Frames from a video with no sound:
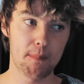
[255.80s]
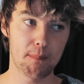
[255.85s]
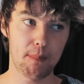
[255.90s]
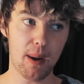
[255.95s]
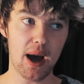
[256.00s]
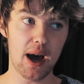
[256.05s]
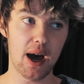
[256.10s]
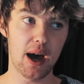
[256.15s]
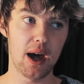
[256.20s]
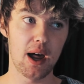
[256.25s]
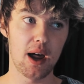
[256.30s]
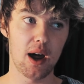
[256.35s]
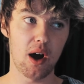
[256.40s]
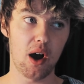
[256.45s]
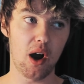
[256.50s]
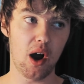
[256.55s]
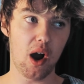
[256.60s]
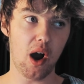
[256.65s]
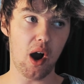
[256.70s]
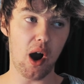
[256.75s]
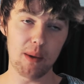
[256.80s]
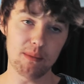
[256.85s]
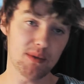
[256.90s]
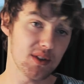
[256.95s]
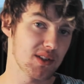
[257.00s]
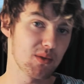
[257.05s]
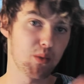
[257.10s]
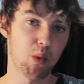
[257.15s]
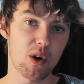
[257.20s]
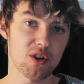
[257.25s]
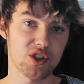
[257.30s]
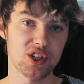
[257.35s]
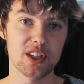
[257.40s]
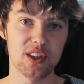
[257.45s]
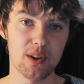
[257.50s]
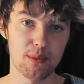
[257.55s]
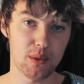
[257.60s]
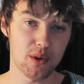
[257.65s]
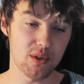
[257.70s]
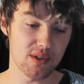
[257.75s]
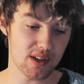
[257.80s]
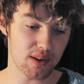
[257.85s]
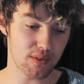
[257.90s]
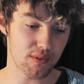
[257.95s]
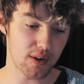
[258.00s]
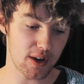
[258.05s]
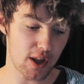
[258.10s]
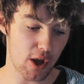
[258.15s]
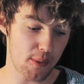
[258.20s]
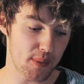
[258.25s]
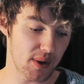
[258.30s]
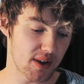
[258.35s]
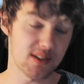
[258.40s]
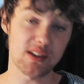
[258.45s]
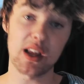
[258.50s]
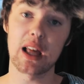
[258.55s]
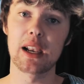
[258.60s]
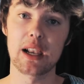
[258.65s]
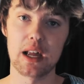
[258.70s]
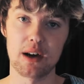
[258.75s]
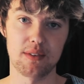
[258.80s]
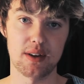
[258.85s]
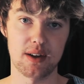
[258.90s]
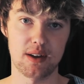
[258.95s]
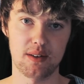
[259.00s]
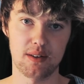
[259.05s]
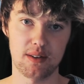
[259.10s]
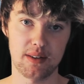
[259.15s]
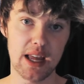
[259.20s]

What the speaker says: but I'm just watching the music video because I love it.